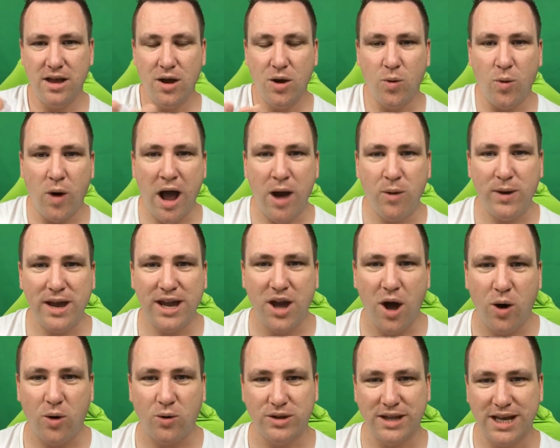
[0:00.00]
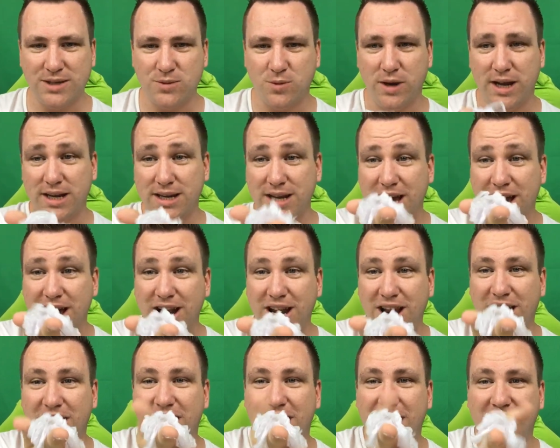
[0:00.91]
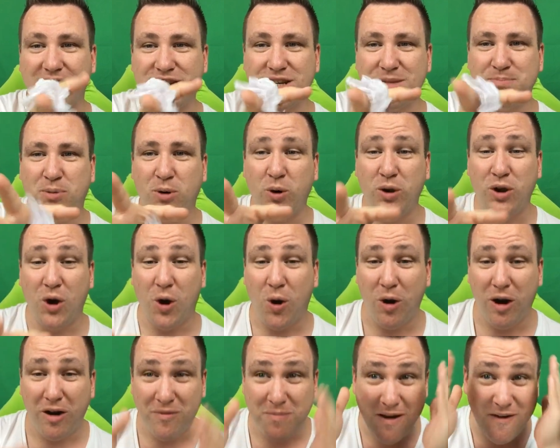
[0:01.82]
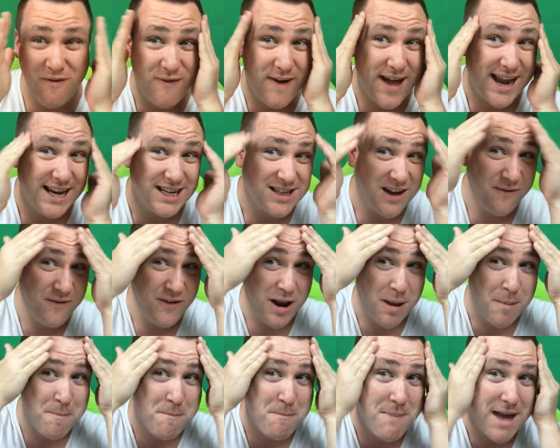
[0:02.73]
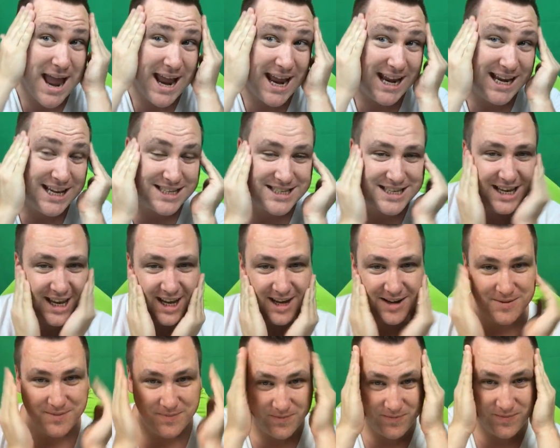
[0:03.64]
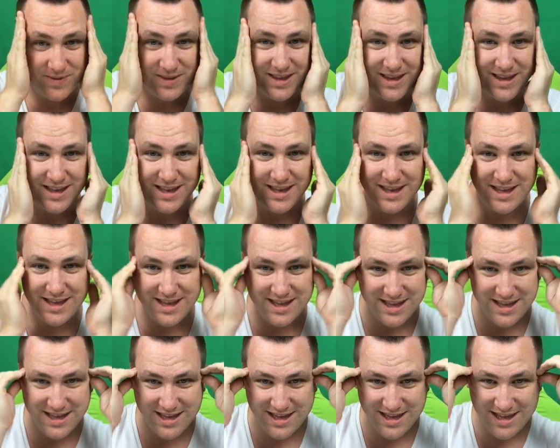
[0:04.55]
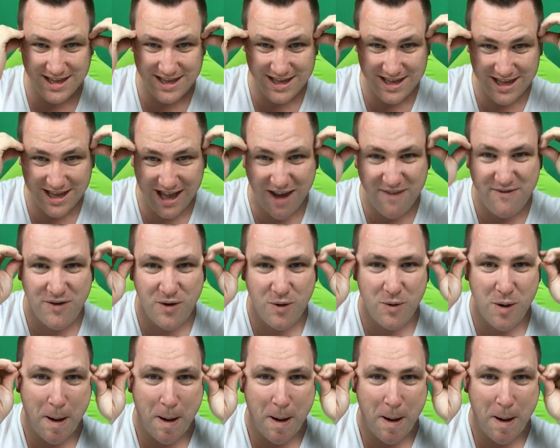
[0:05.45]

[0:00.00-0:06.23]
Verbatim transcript: Why are we gold? That's weird. Look, I just pulled it all off my face. I feel amazing. I feel